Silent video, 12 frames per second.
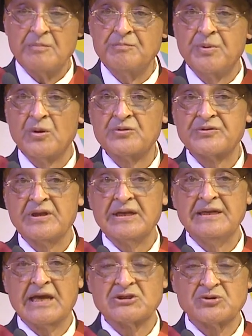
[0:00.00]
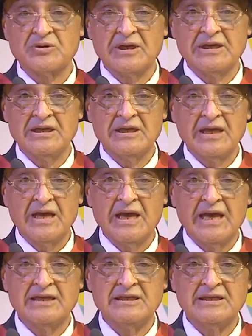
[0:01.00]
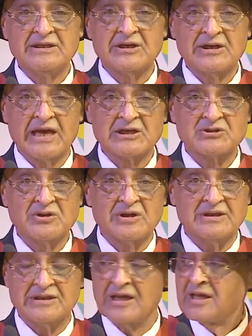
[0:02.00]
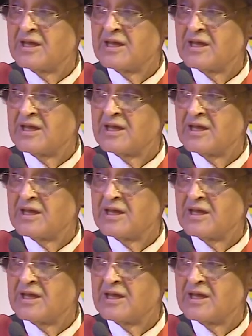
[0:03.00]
both nationally and internationally.